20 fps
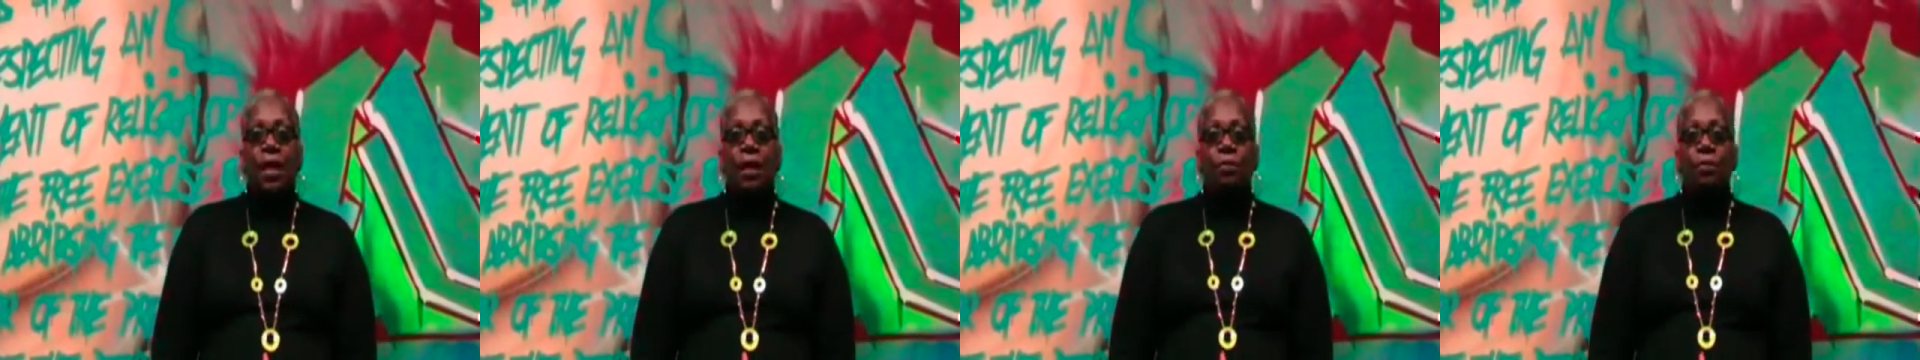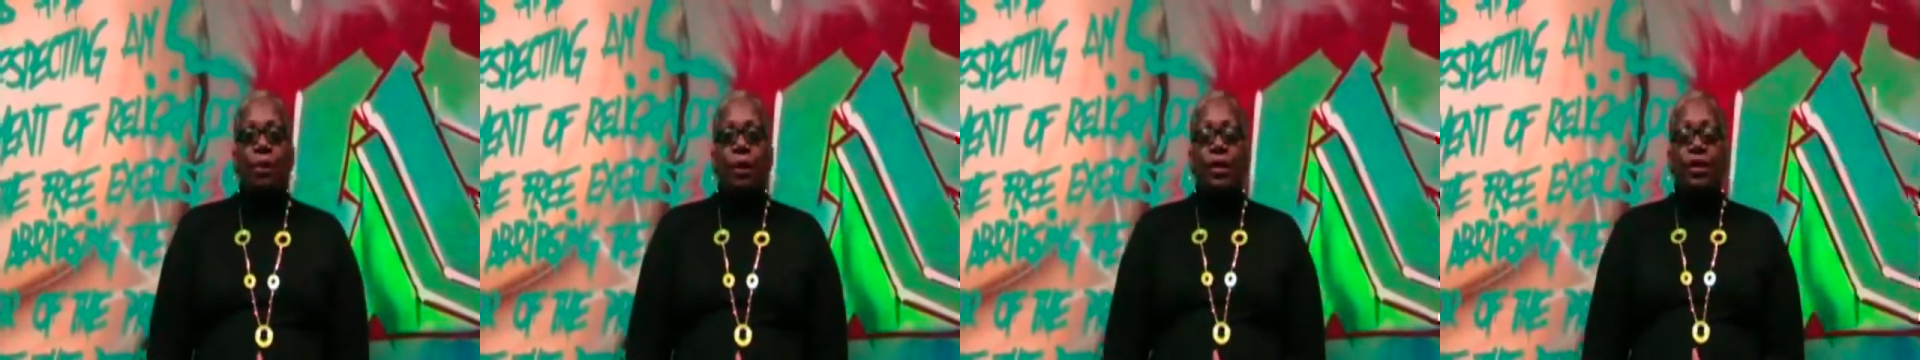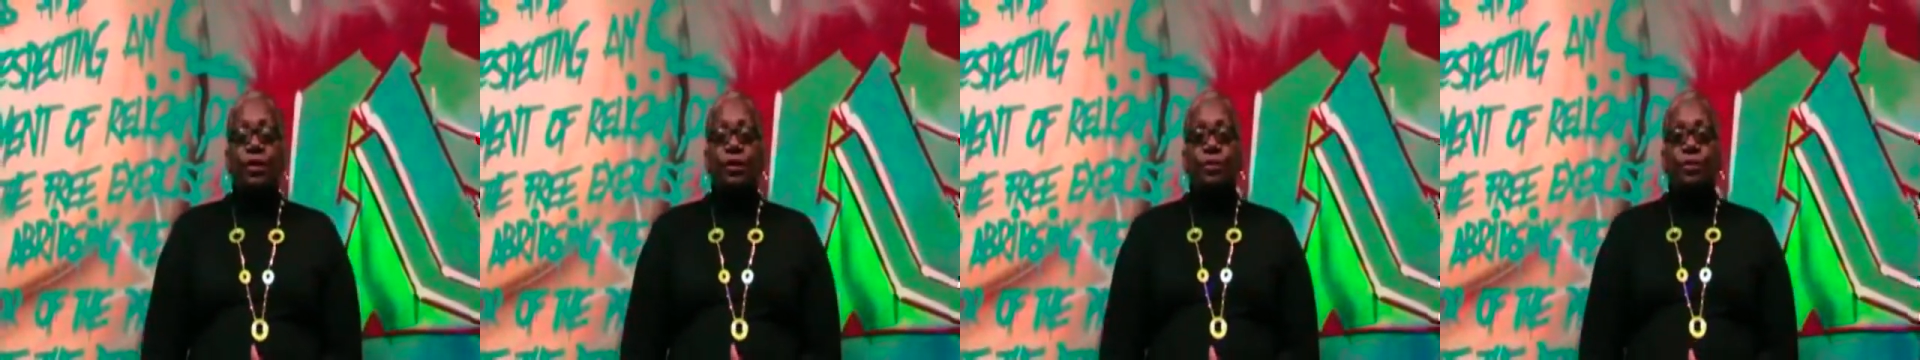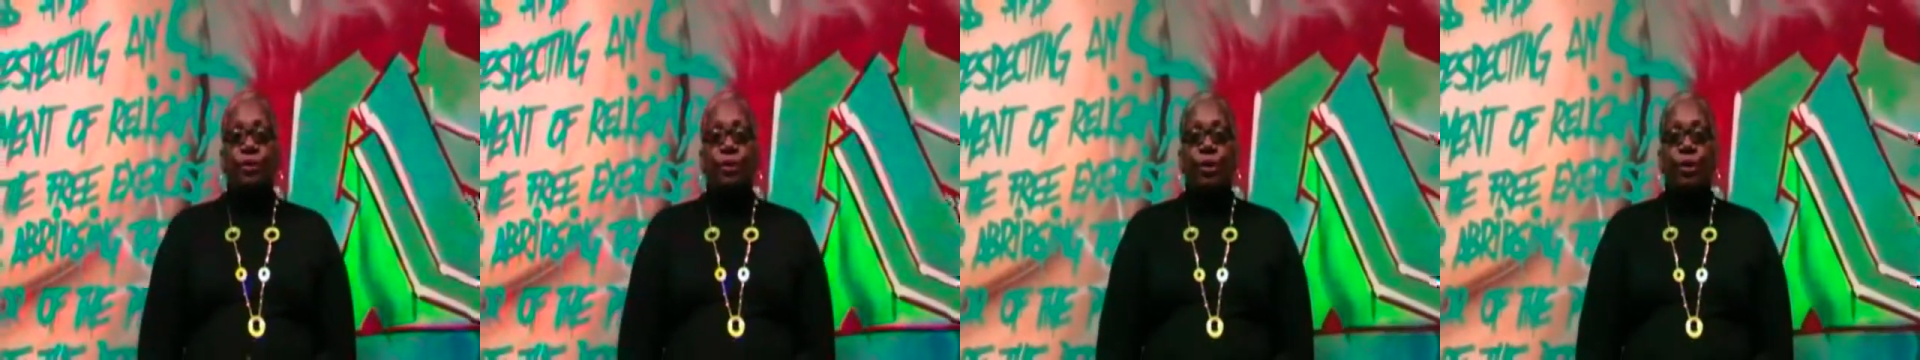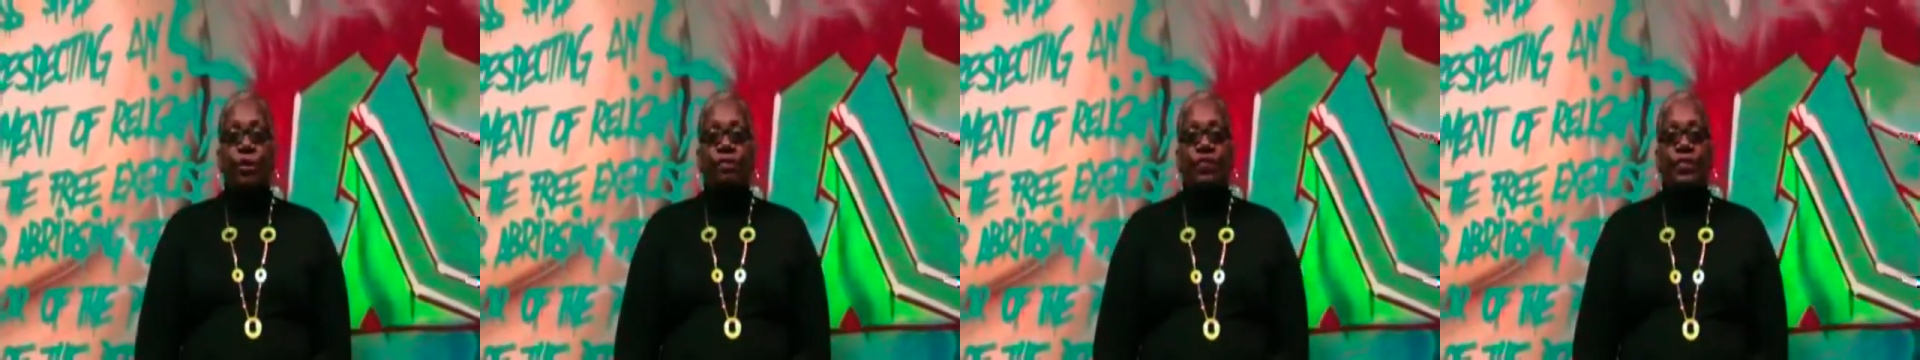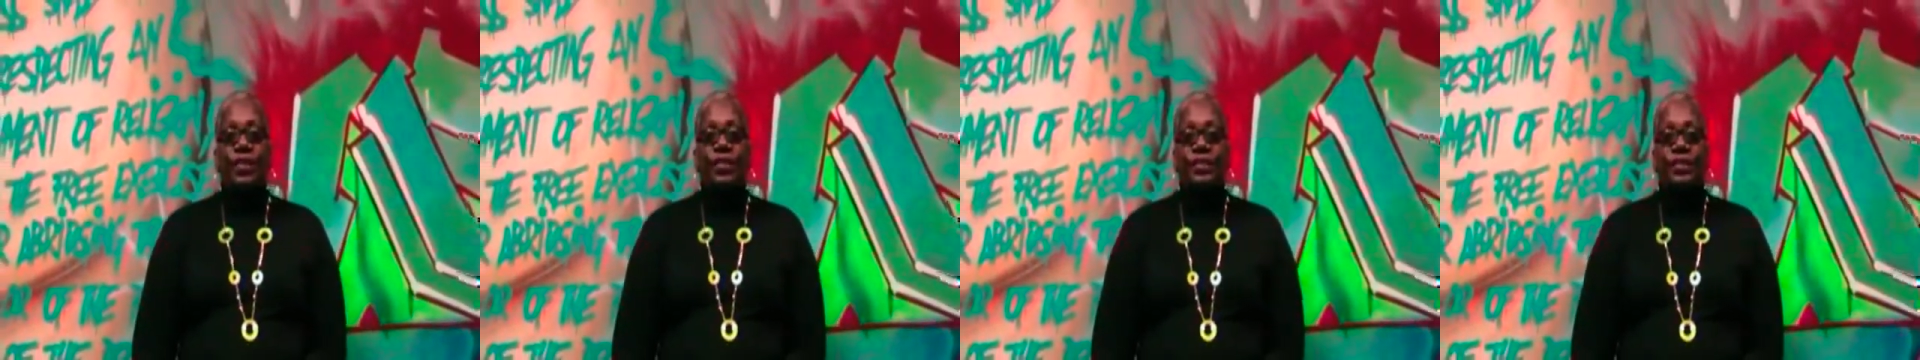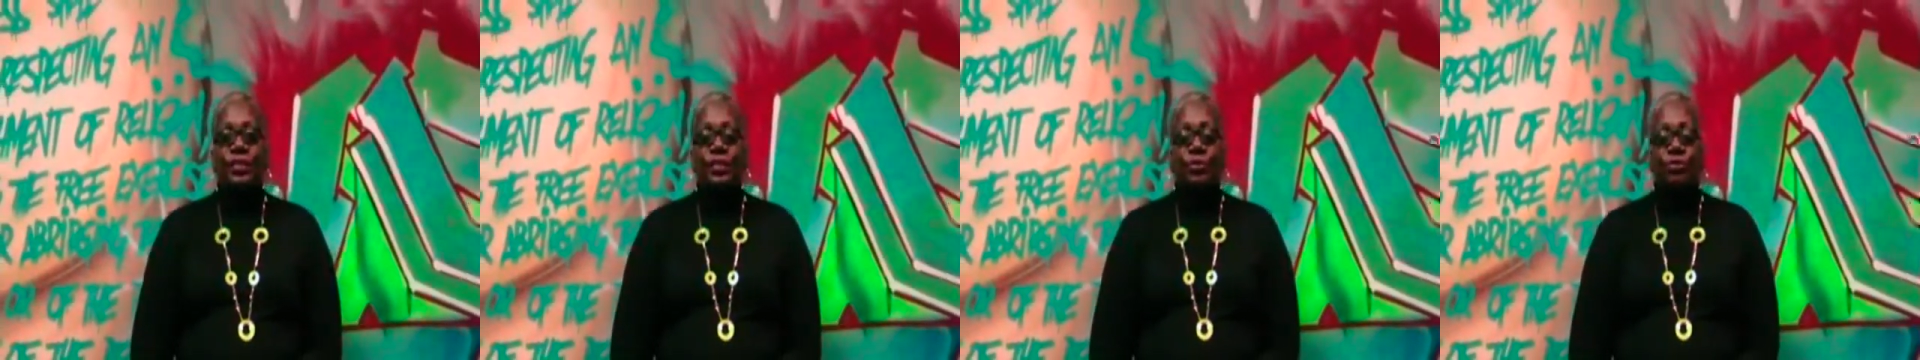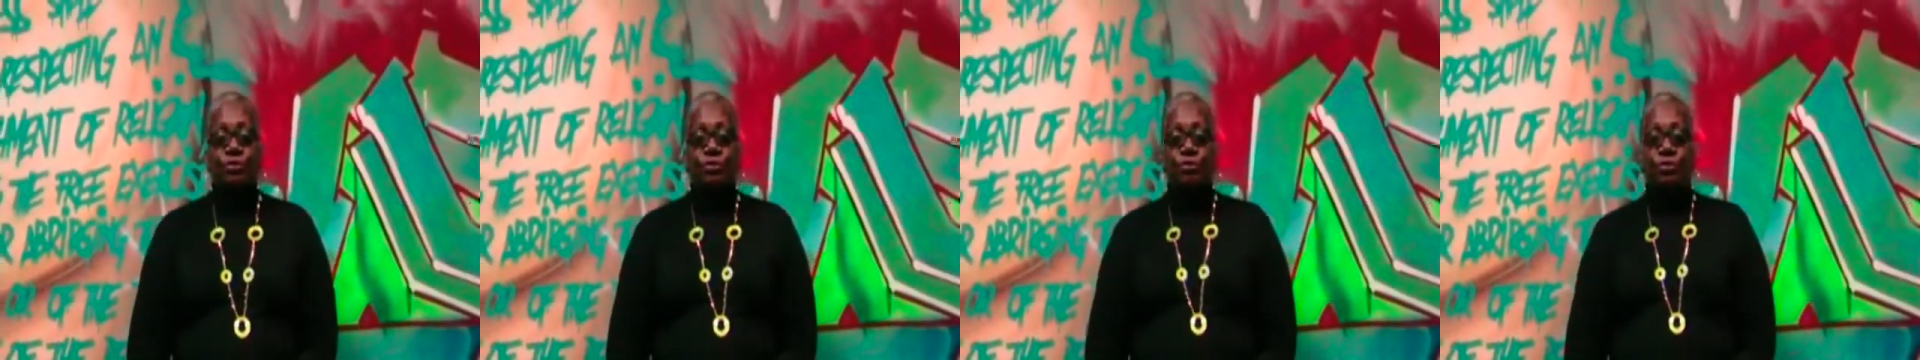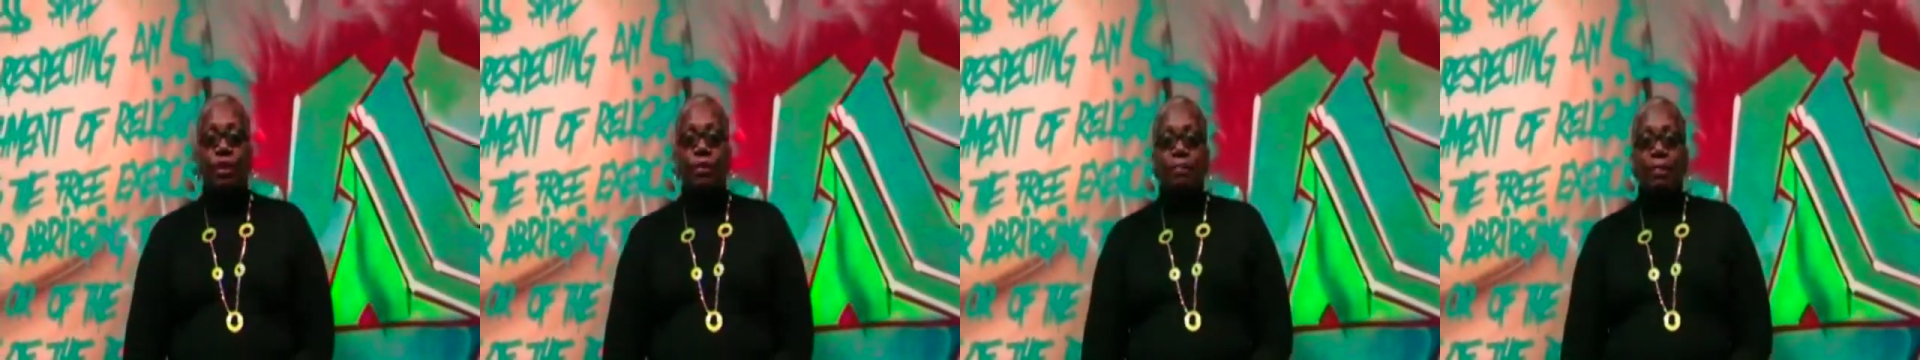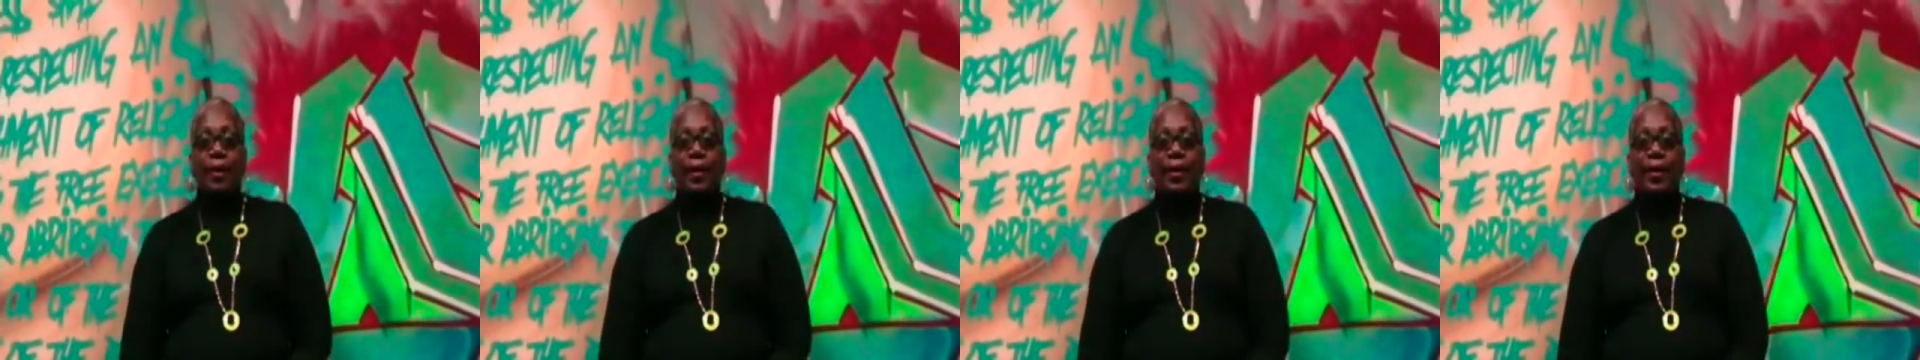One little girl, for instance, was
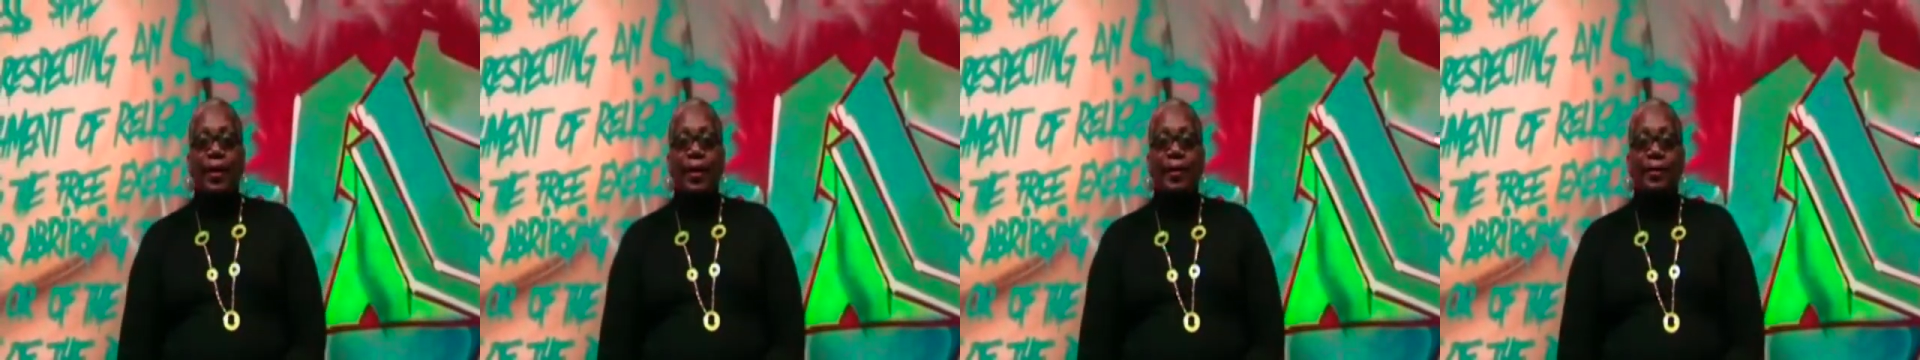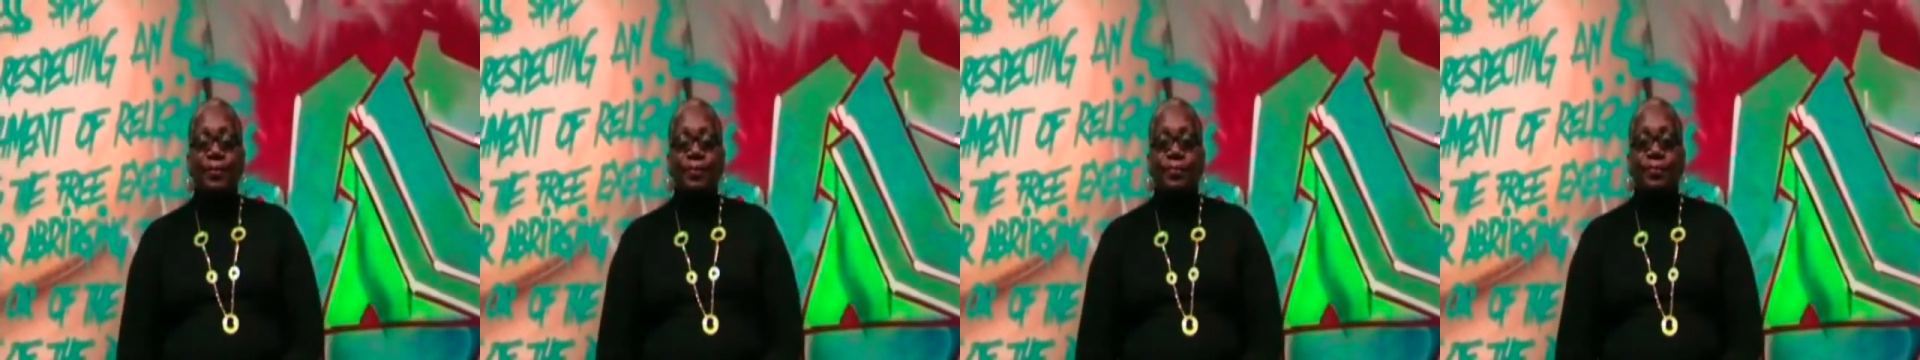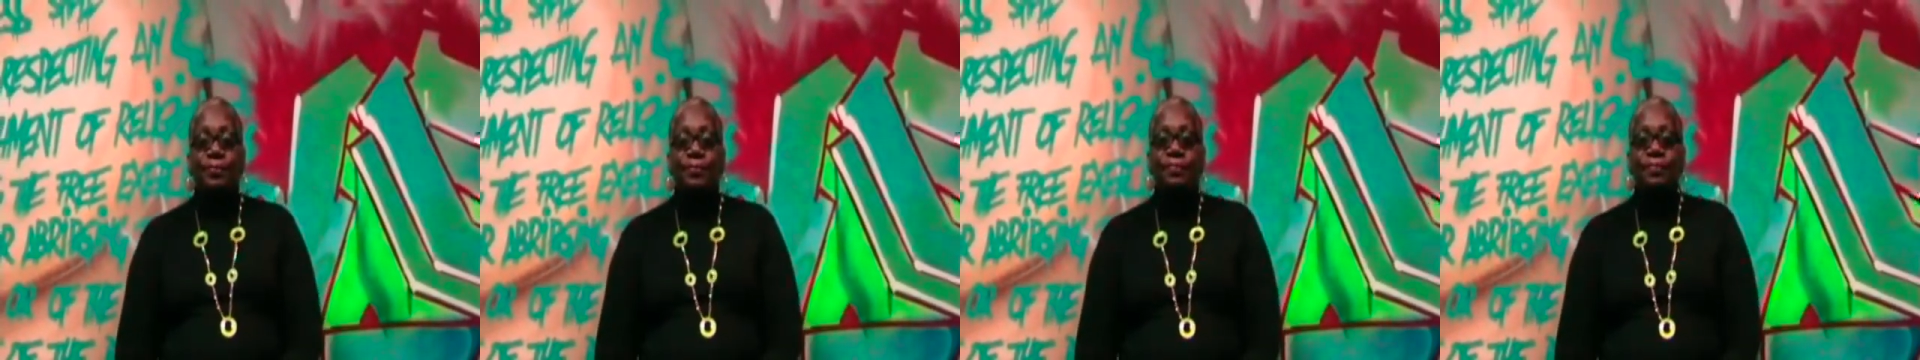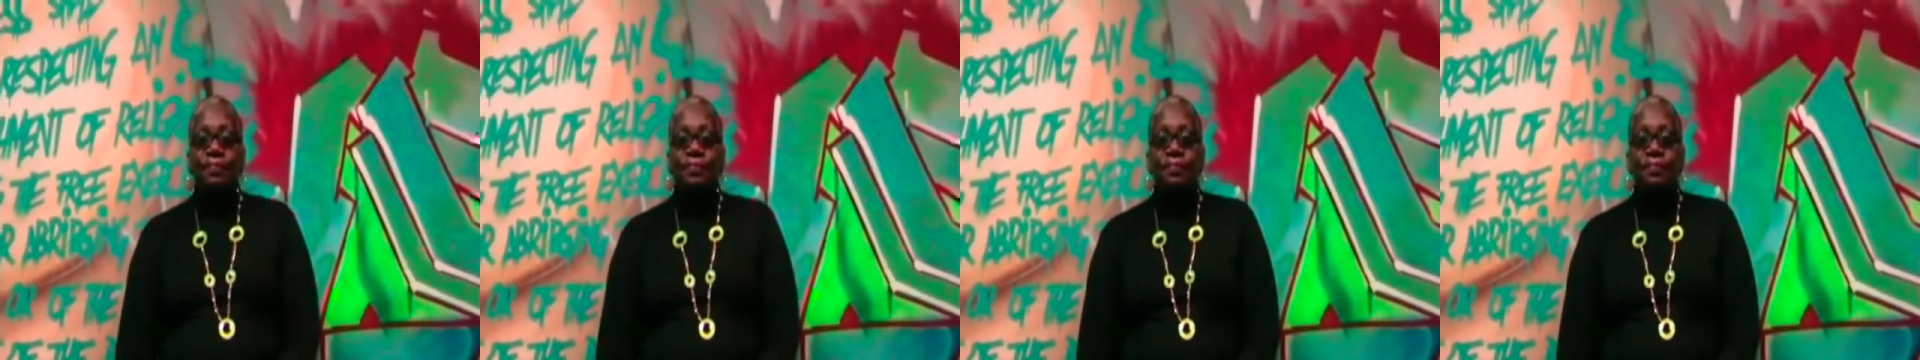raped by her uncle.